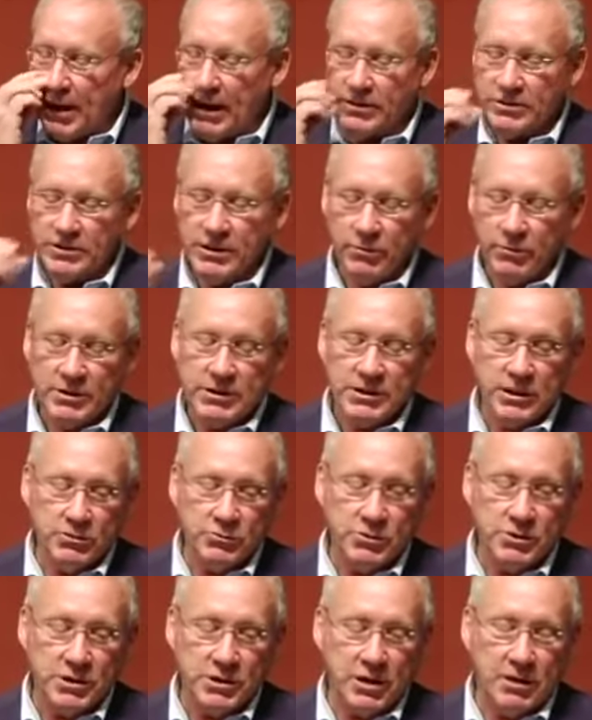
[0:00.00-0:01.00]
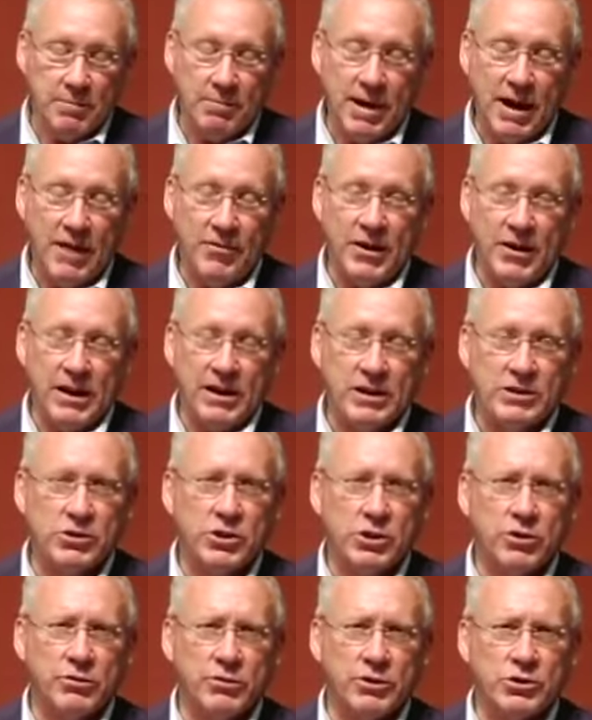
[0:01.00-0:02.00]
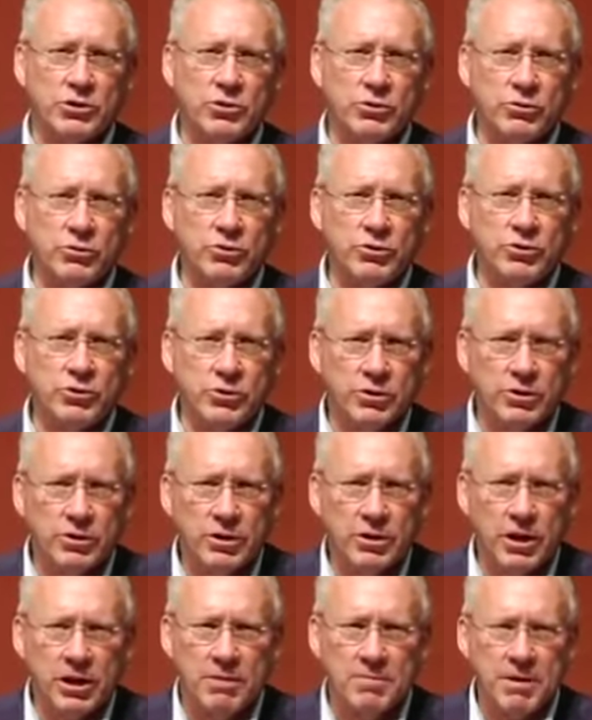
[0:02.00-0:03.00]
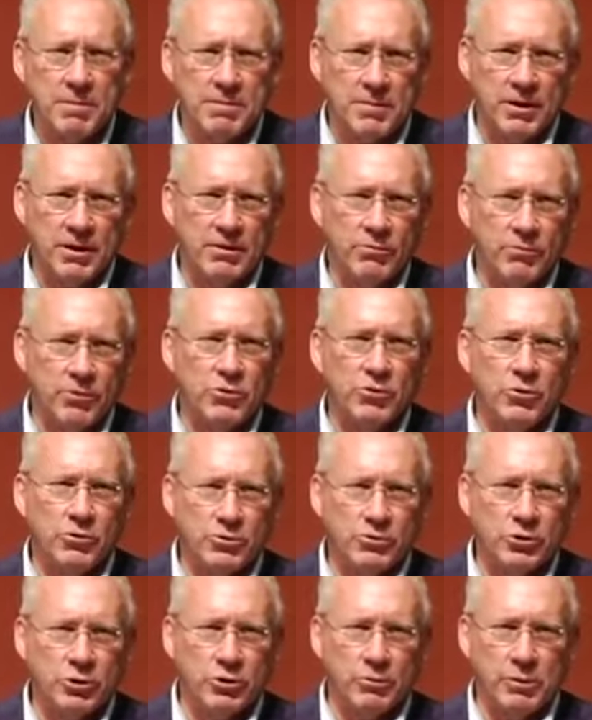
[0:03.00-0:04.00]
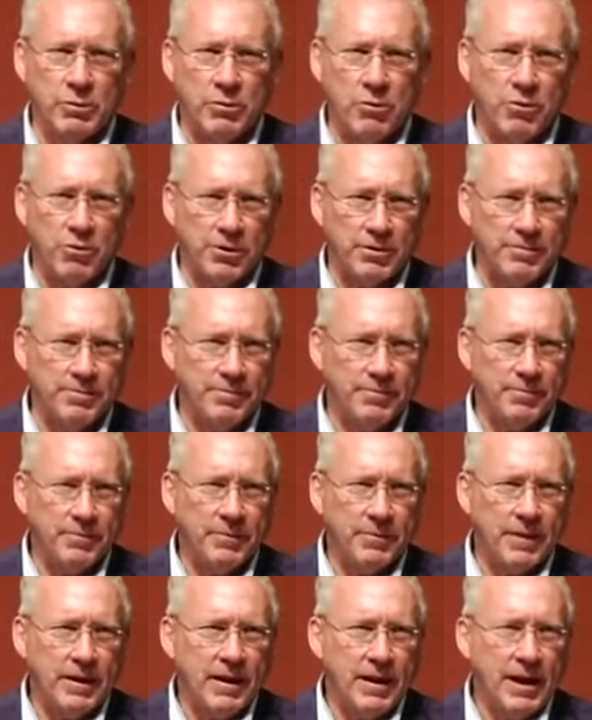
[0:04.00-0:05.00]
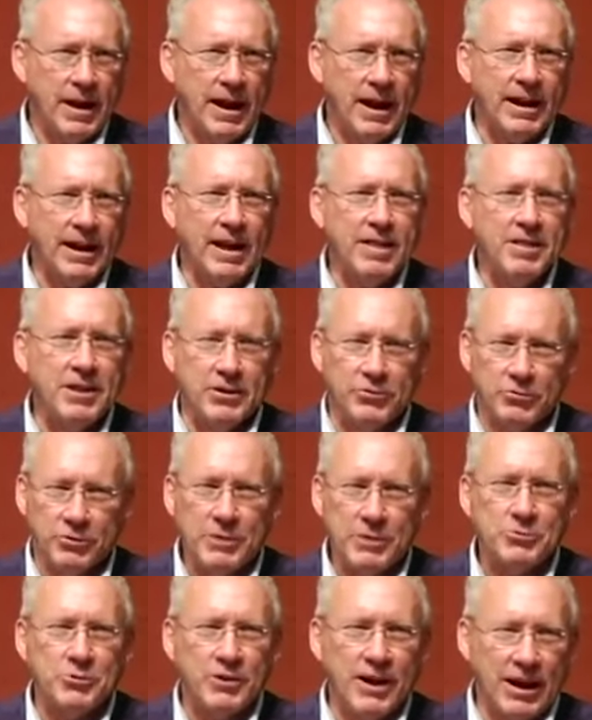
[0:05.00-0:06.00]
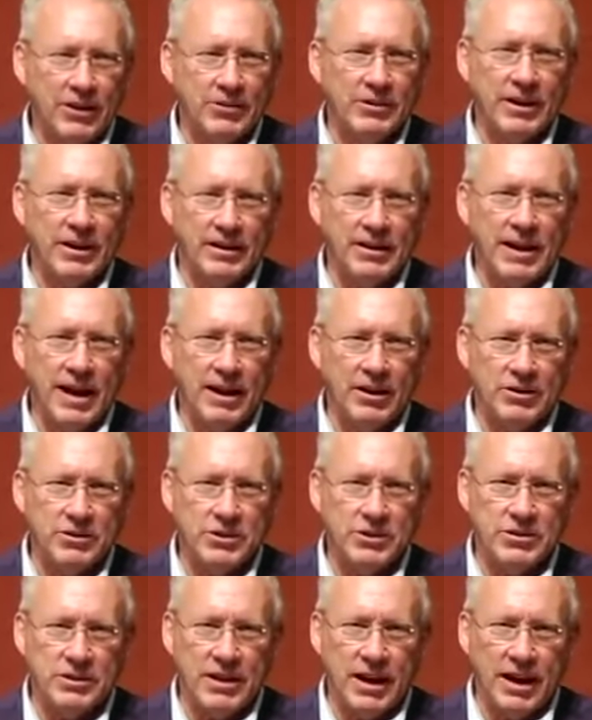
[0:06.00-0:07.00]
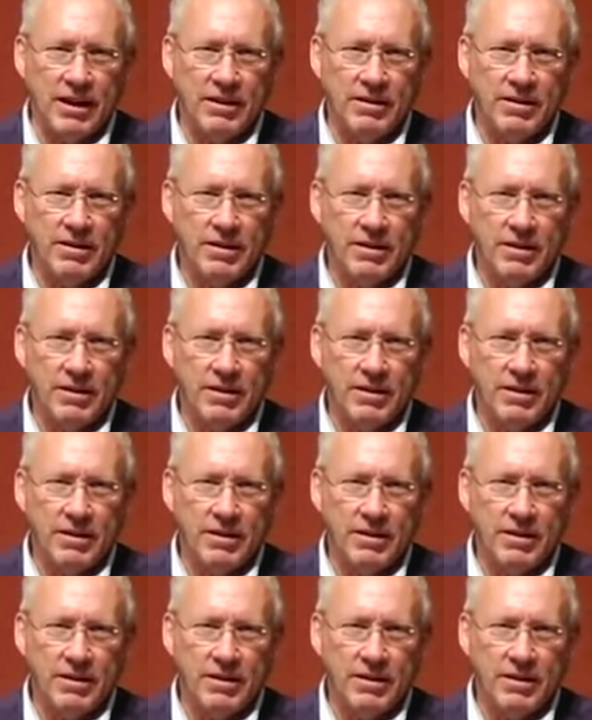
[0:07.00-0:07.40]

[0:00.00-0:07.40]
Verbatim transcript: Actually, what's interesting about that is there is no sure commitment with no sure reward. And I think Scripture actually acknowledges that.